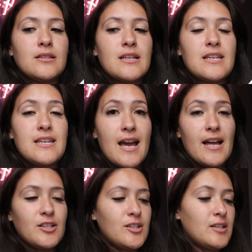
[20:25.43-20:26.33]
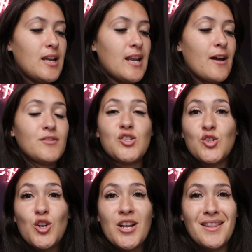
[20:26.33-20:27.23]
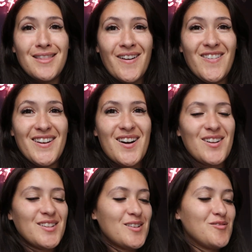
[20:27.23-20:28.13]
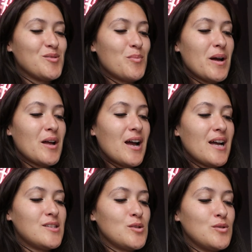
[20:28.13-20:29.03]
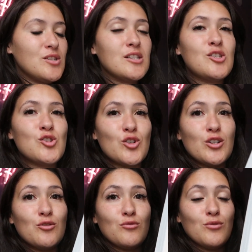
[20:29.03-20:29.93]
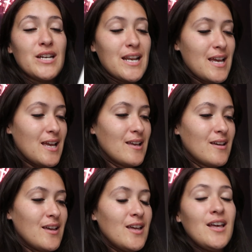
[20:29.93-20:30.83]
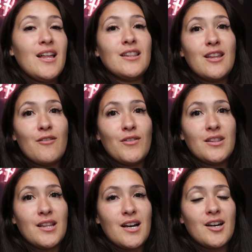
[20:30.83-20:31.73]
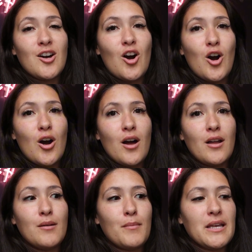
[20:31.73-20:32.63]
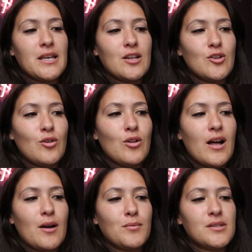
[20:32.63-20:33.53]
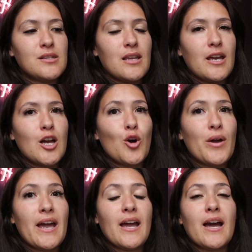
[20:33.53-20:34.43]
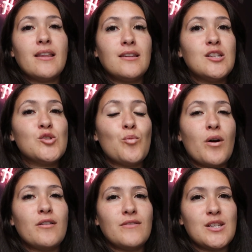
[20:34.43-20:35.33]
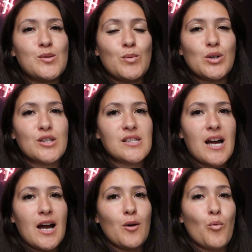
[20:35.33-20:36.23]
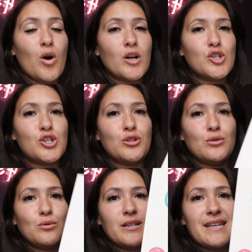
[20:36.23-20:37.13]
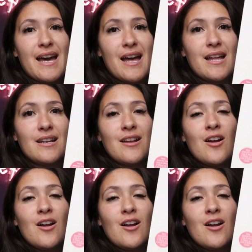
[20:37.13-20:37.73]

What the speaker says: yet, and I haven't started Love and Olives, but as soon as I started reading Love and Luck on my Kindle, I was like, okay, at least one of these books I want to get